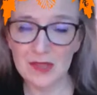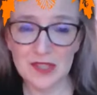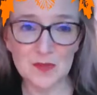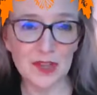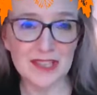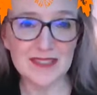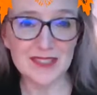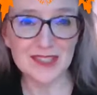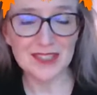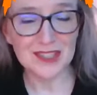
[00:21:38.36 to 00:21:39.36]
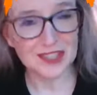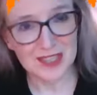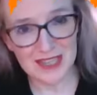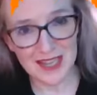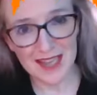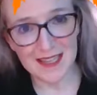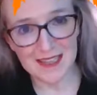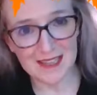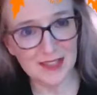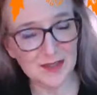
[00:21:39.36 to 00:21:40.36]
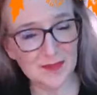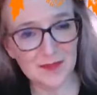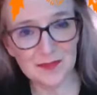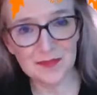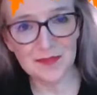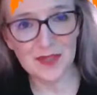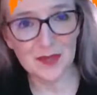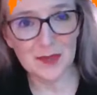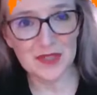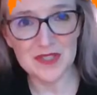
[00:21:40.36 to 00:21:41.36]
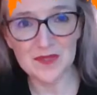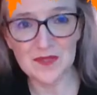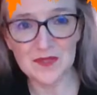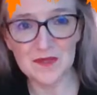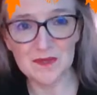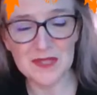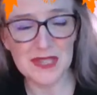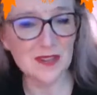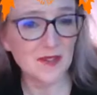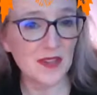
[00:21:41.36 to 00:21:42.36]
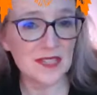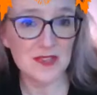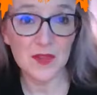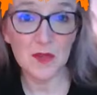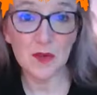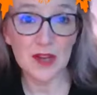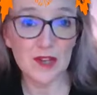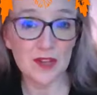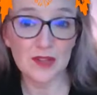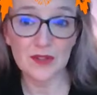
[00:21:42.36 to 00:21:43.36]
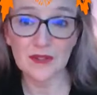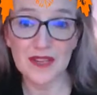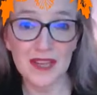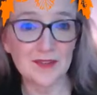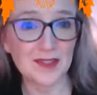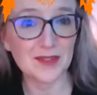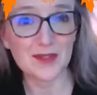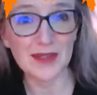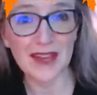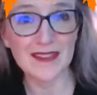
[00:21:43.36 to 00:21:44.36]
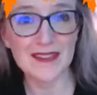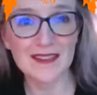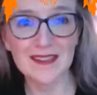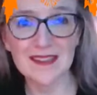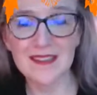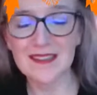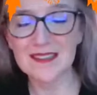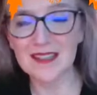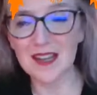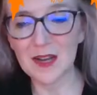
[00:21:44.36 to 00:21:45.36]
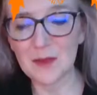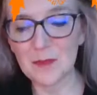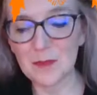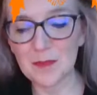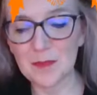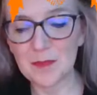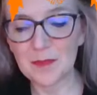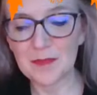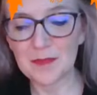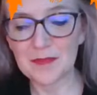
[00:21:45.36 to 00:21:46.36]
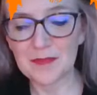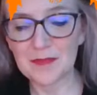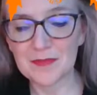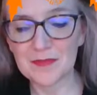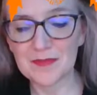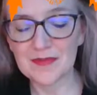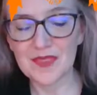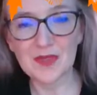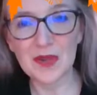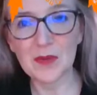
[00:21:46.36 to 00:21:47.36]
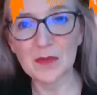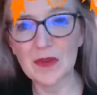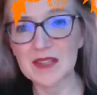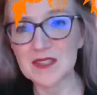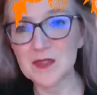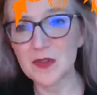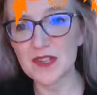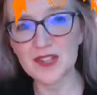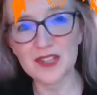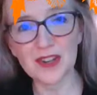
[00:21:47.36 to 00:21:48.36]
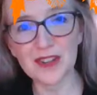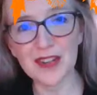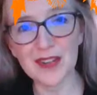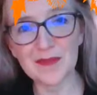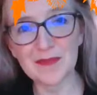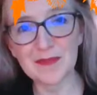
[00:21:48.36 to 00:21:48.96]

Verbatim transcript: much more easily just add in little bits of sound effects if you want, or you don't even have to do that. Um, so anyway, I just wanted to share that.